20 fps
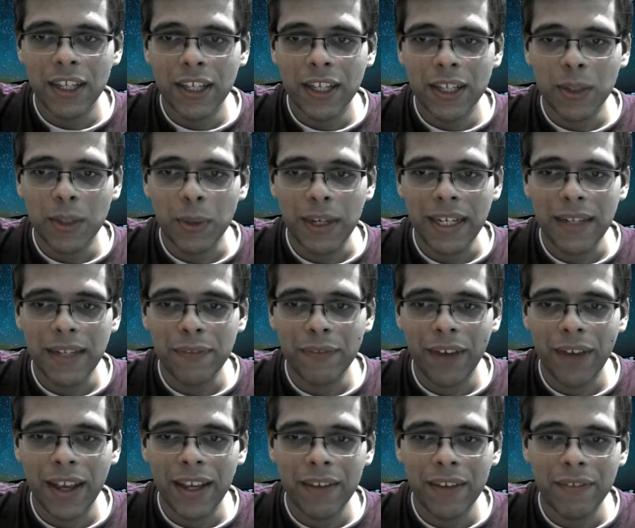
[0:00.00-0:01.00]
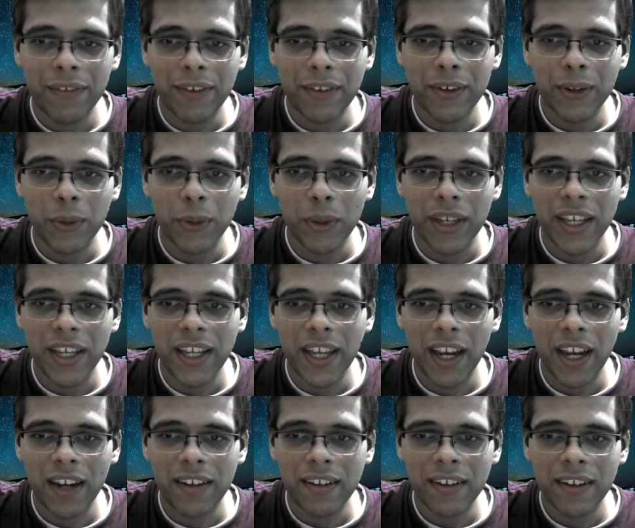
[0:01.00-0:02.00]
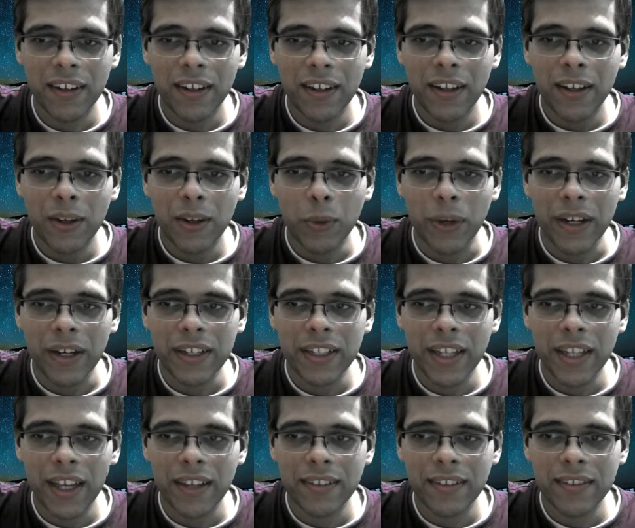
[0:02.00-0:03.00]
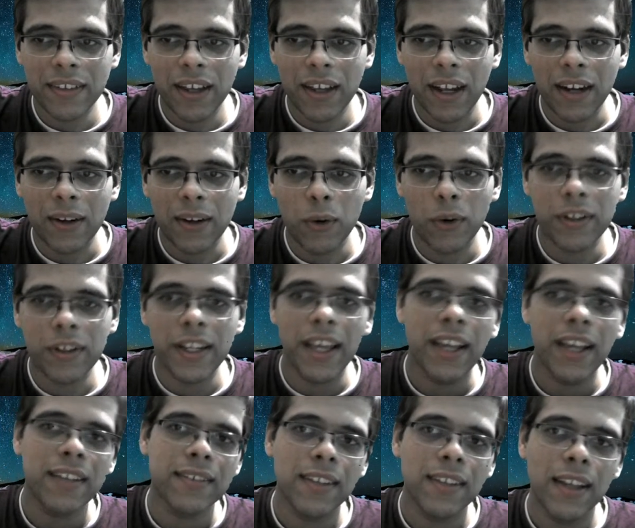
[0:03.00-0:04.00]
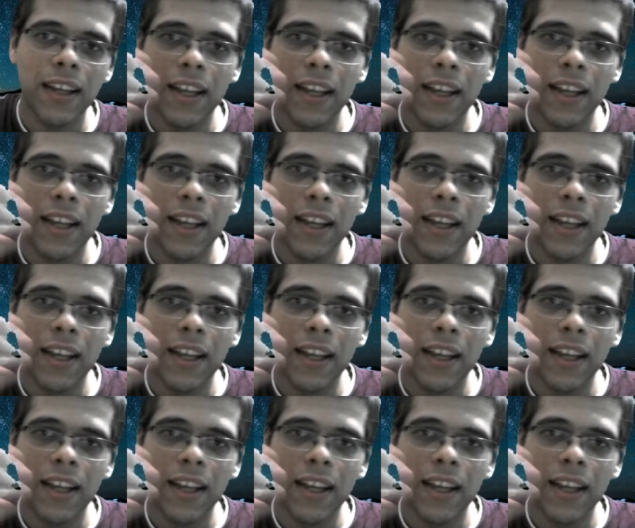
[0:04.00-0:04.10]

queen e5, rook e8, queen takes, and rook takes.